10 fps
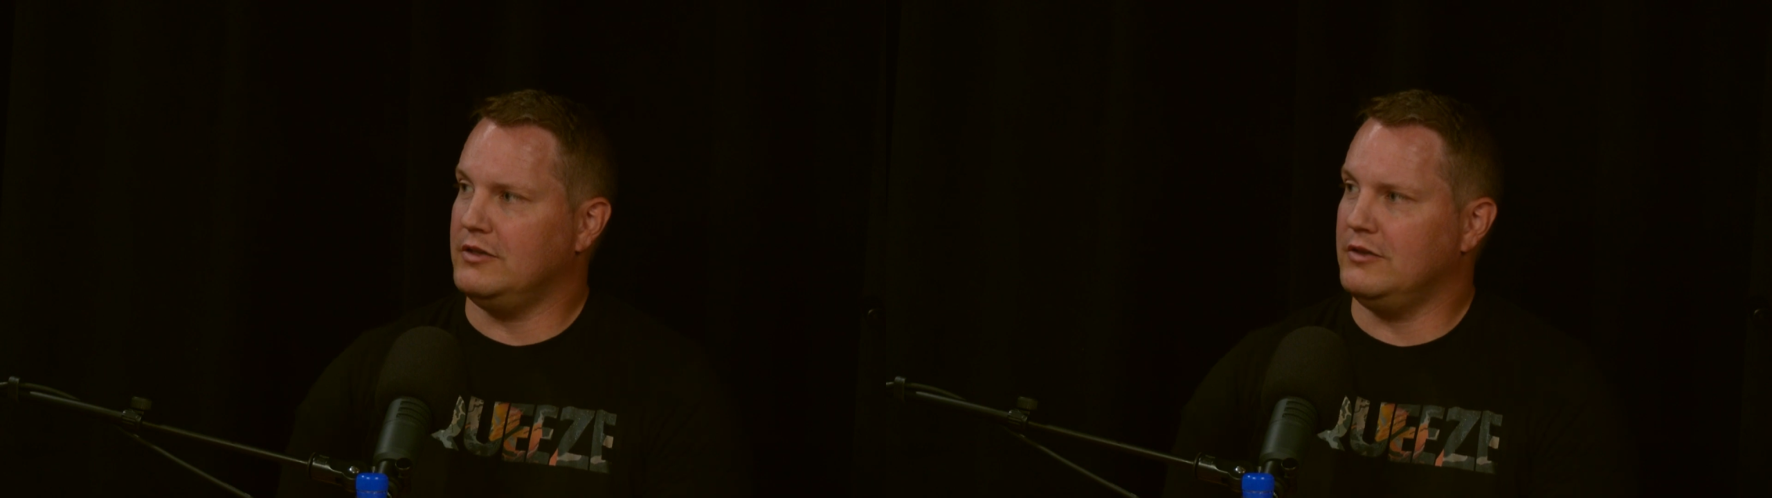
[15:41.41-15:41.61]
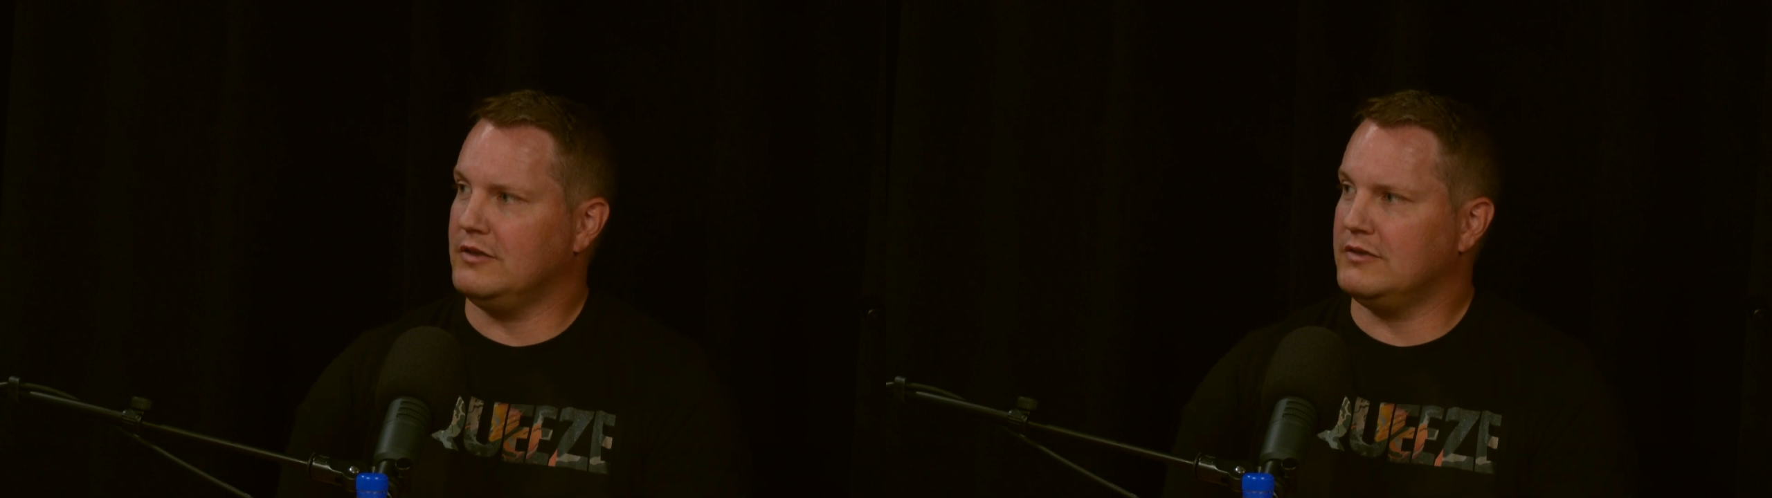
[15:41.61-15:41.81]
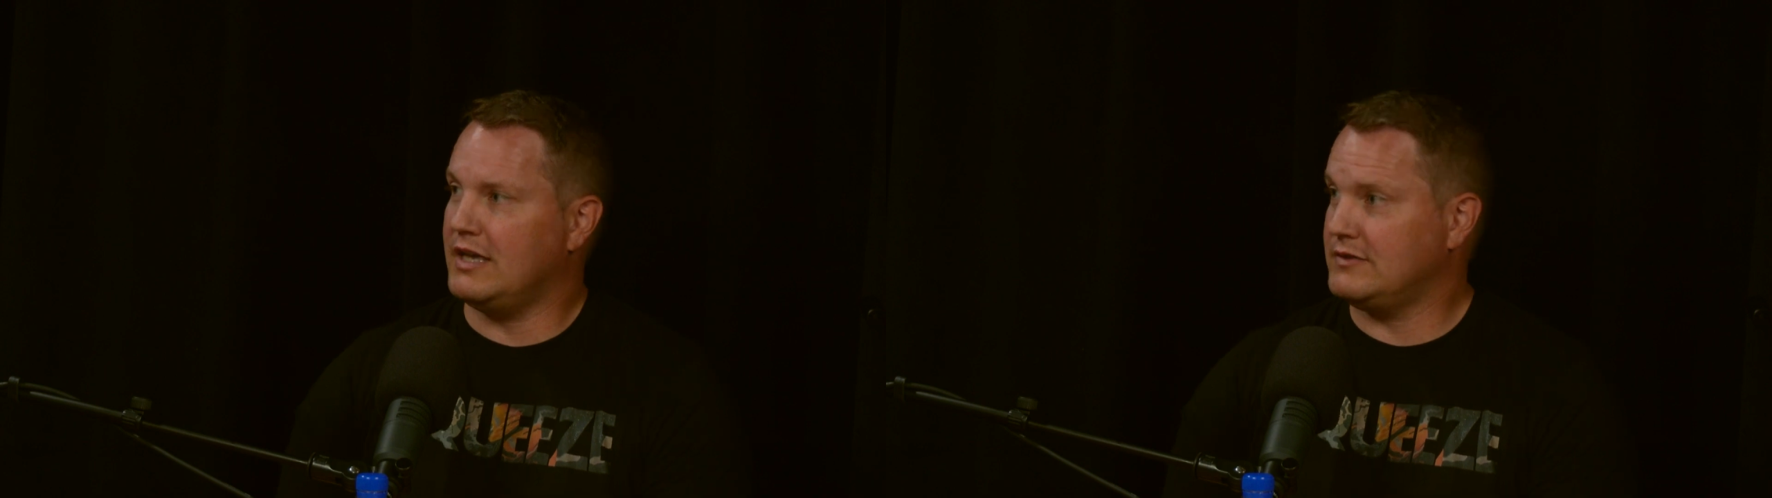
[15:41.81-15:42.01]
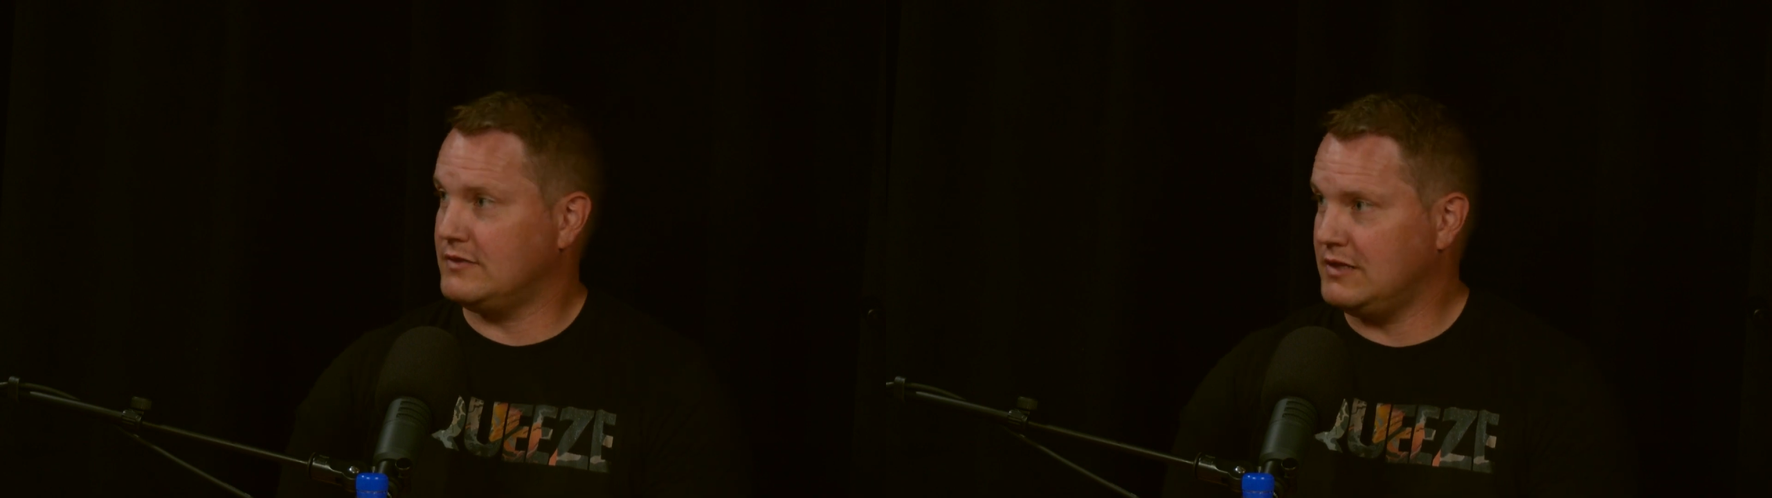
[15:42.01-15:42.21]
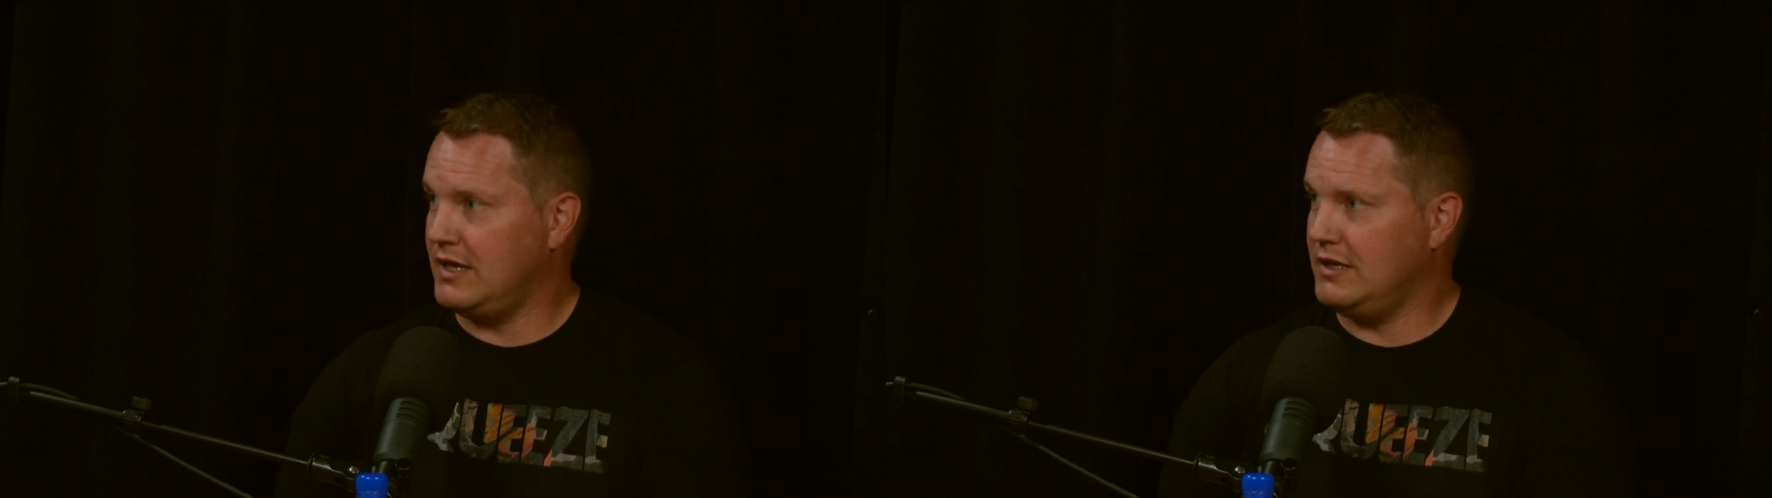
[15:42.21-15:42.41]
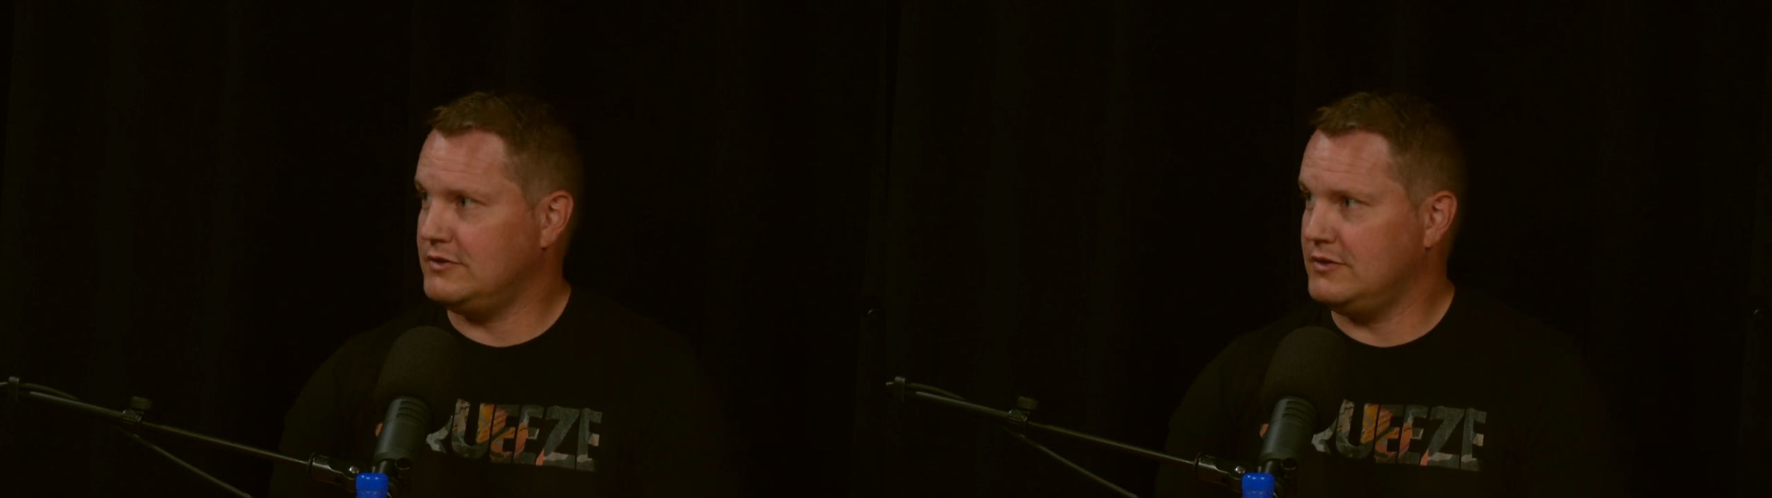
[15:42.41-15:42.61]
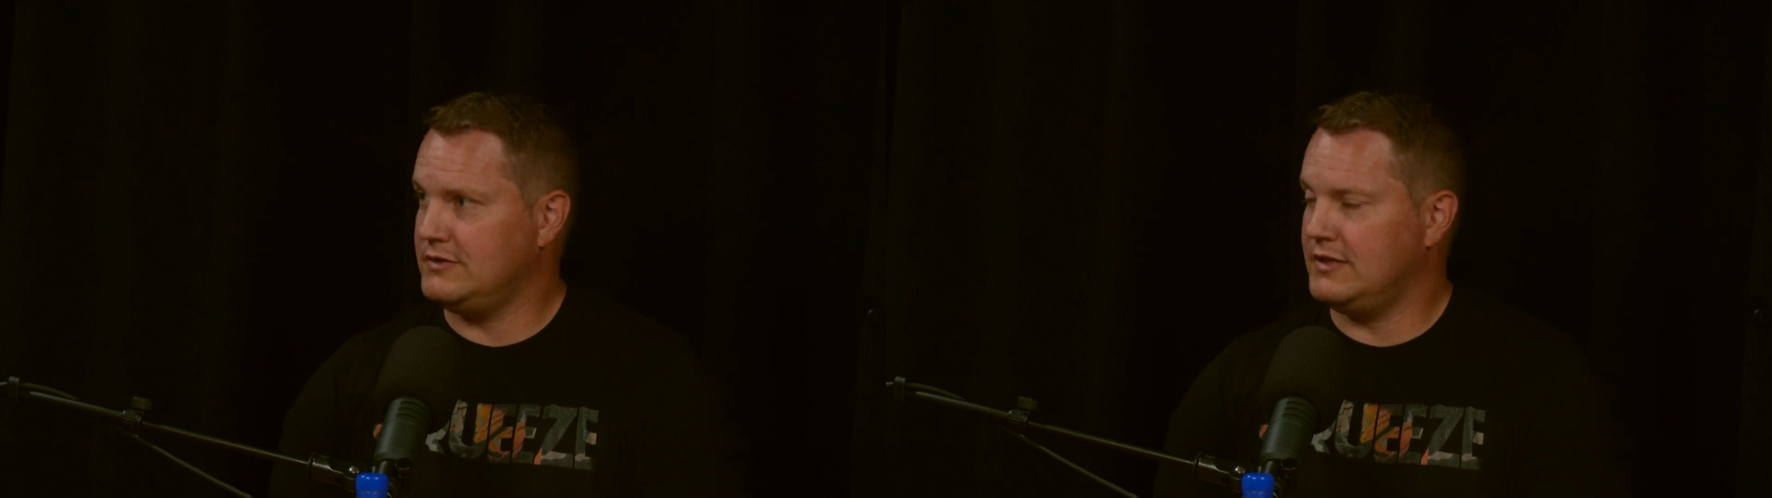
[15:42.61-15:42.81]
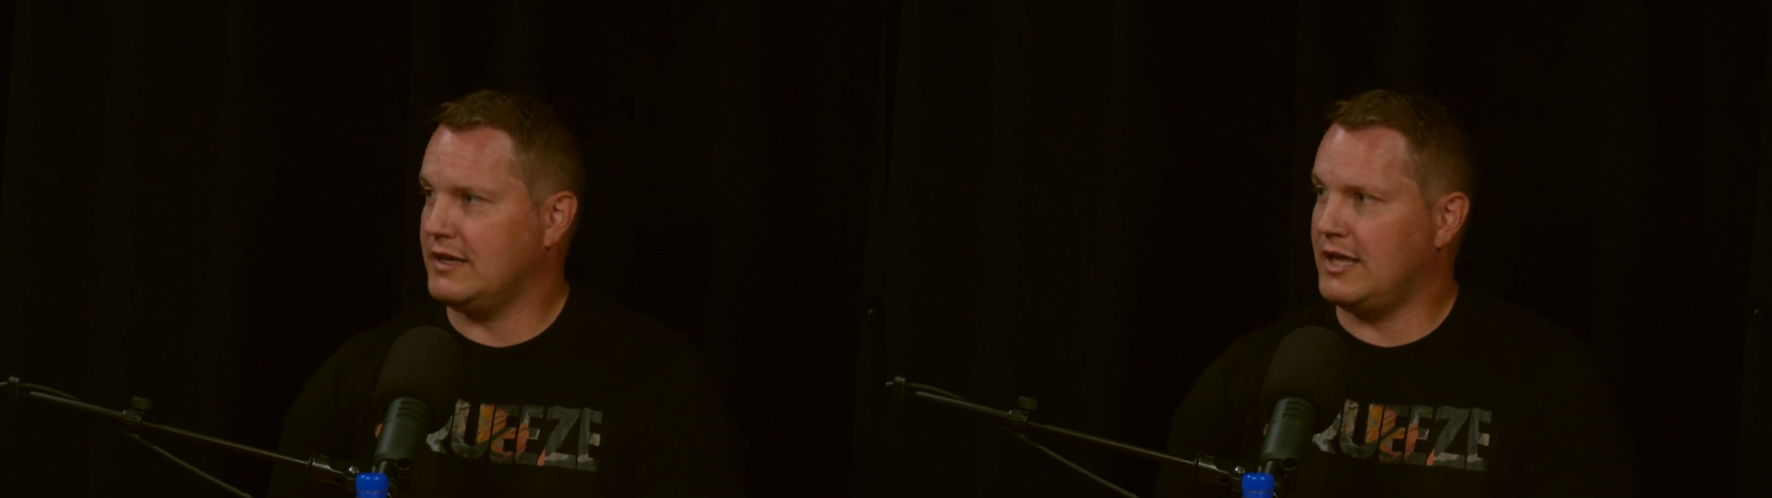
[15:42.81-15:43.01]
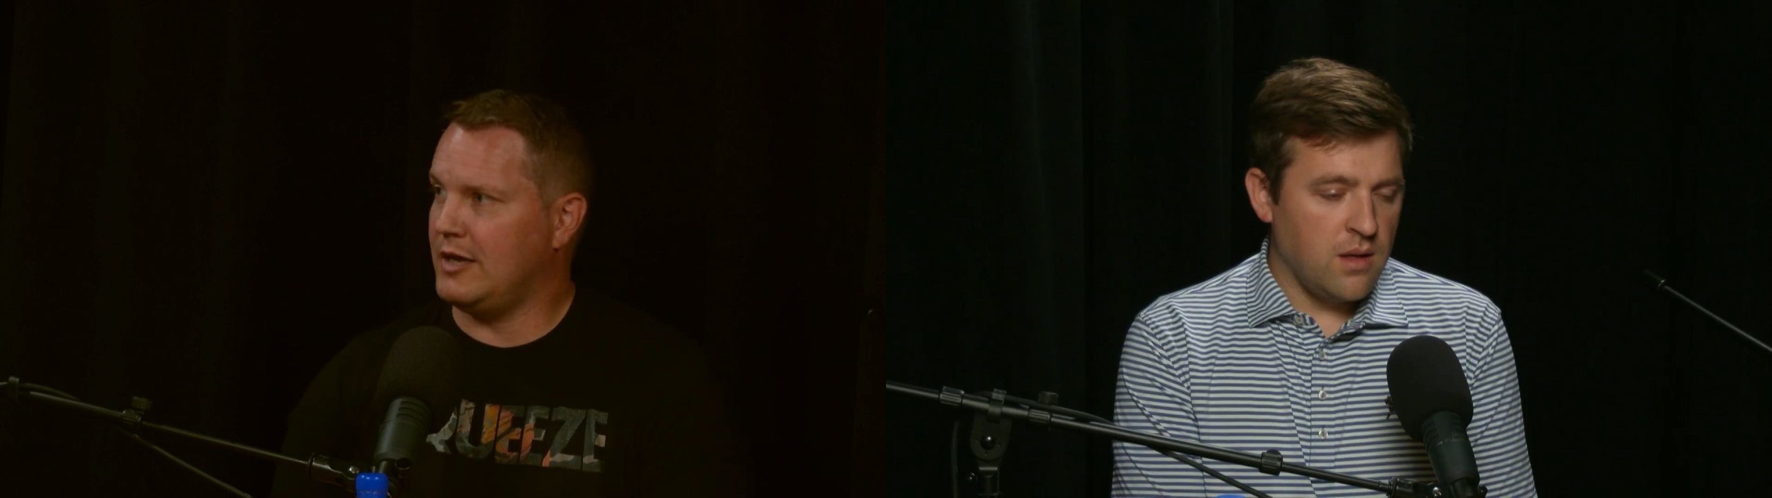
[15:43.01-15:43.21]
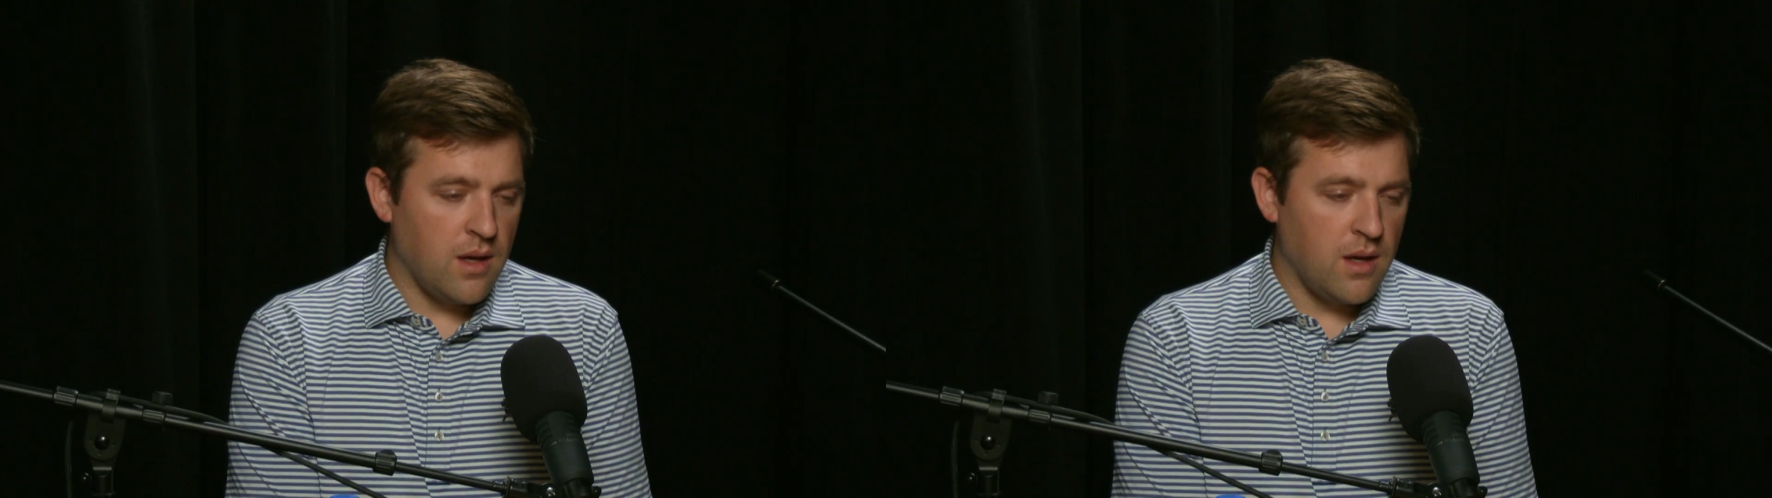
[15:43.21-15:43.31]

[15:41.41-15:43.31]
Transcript: Do you think that's the case? Do you see that happening?